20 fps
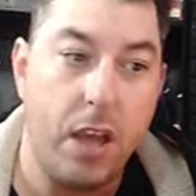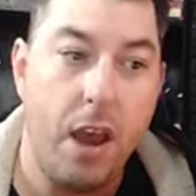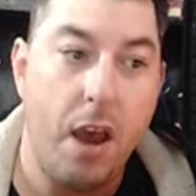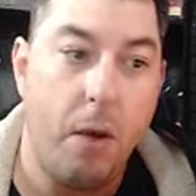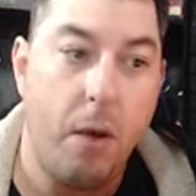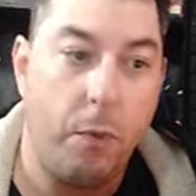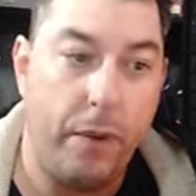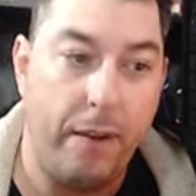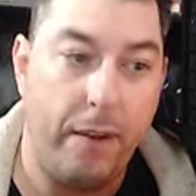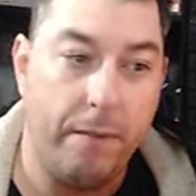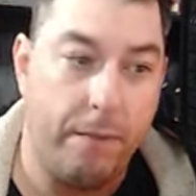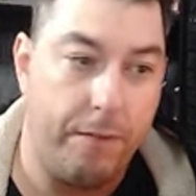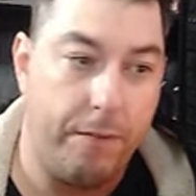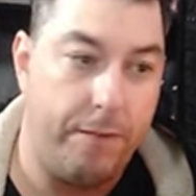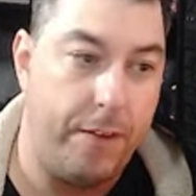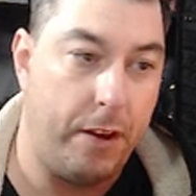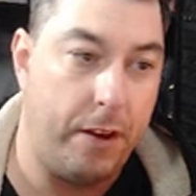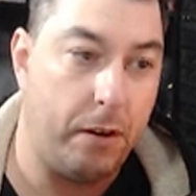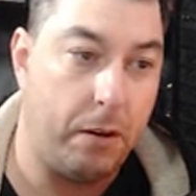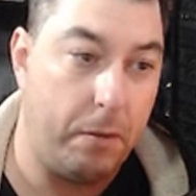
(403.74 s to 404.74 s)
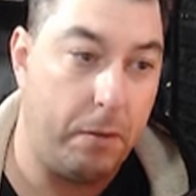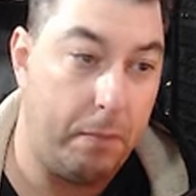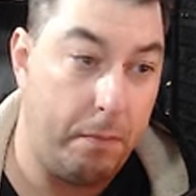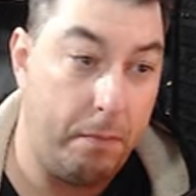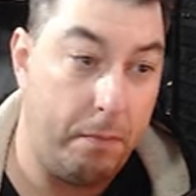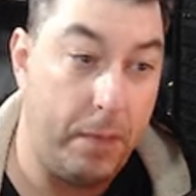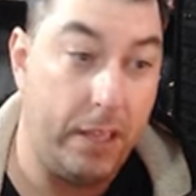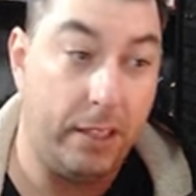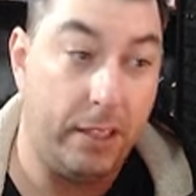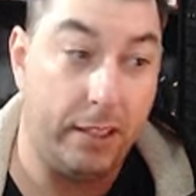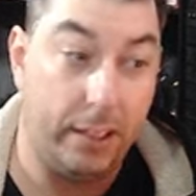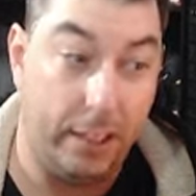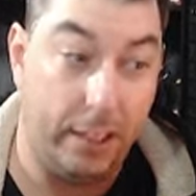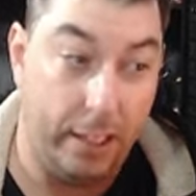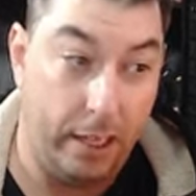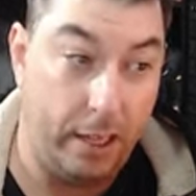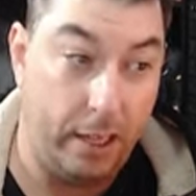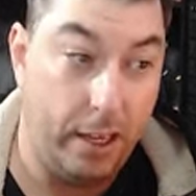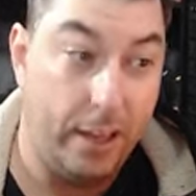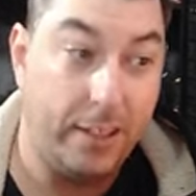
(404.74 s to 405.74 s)
we
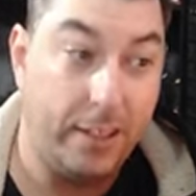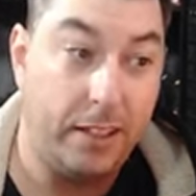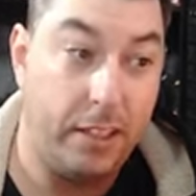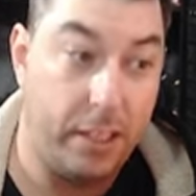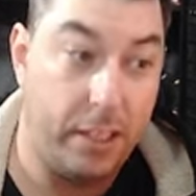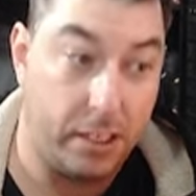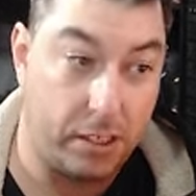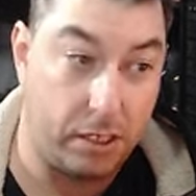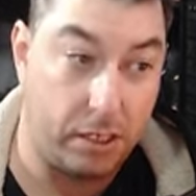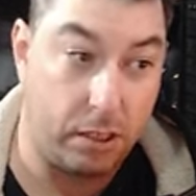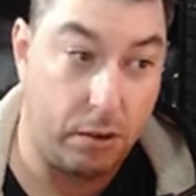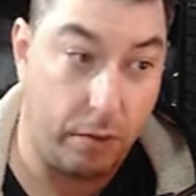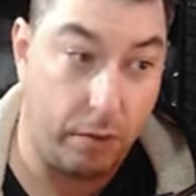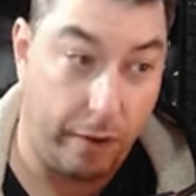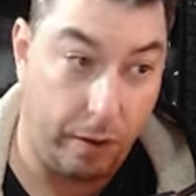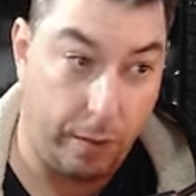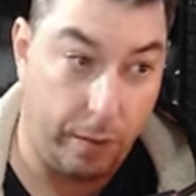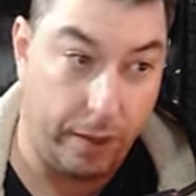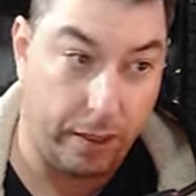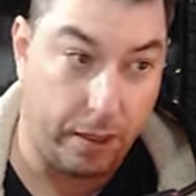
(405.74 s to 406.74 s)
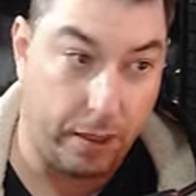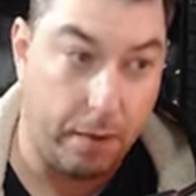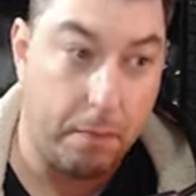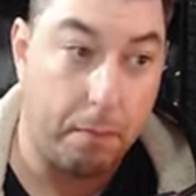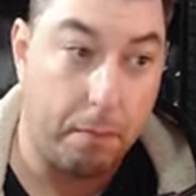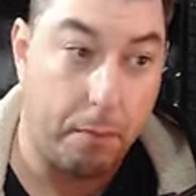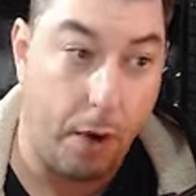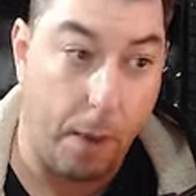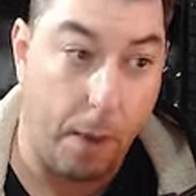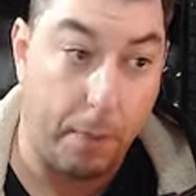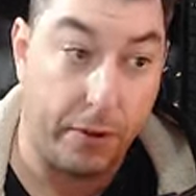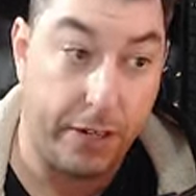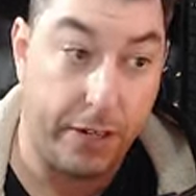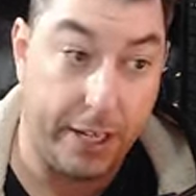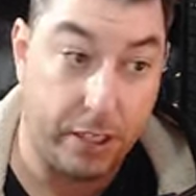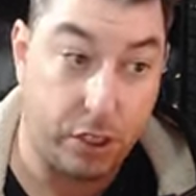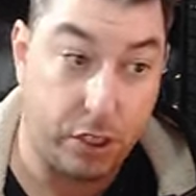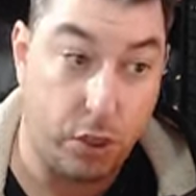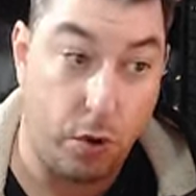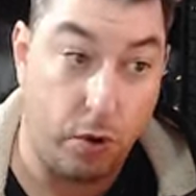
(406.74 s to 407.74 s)
vehemently disagree with. Proper
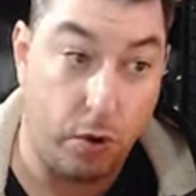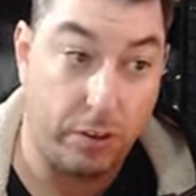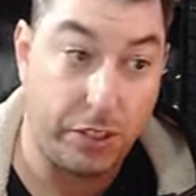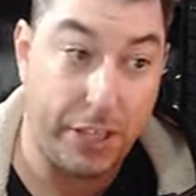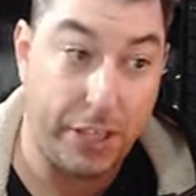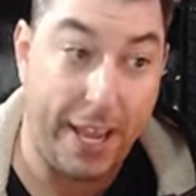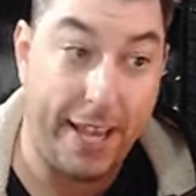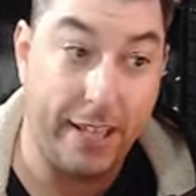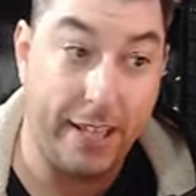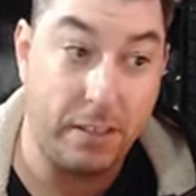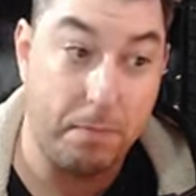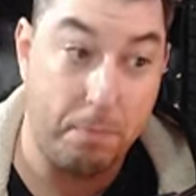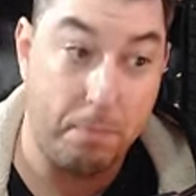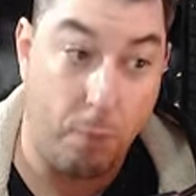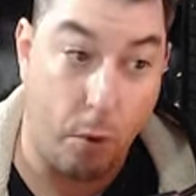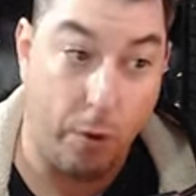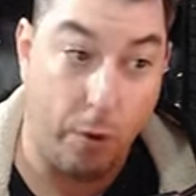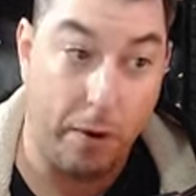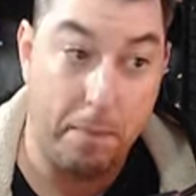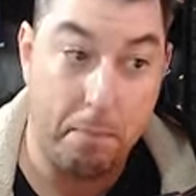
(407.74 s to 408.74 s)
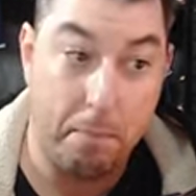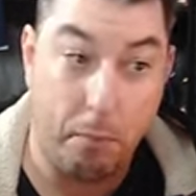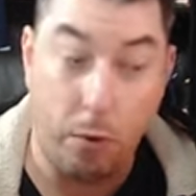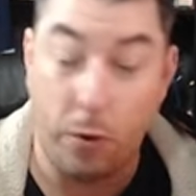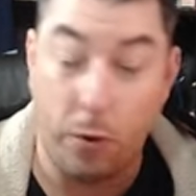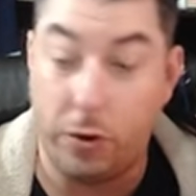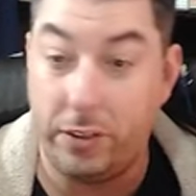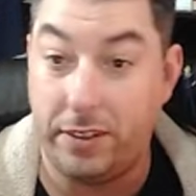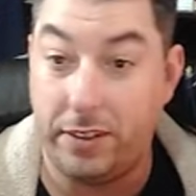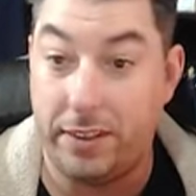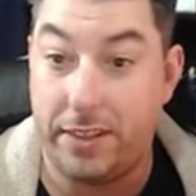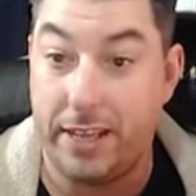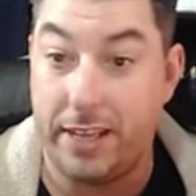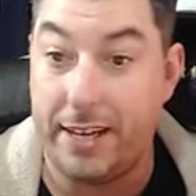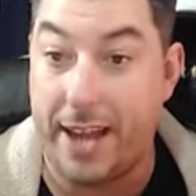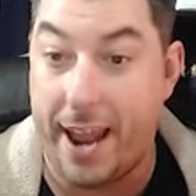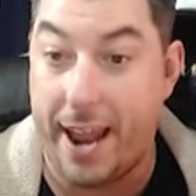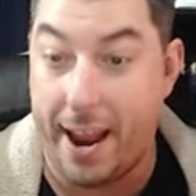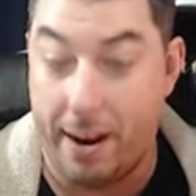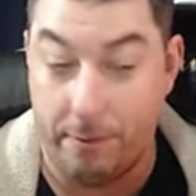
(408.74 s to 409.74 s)
discourse is more important than
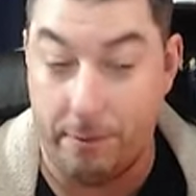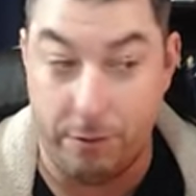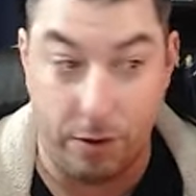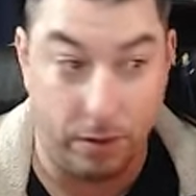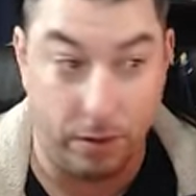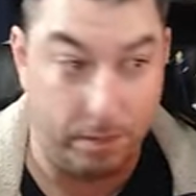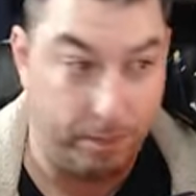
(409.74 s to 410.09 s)
ever.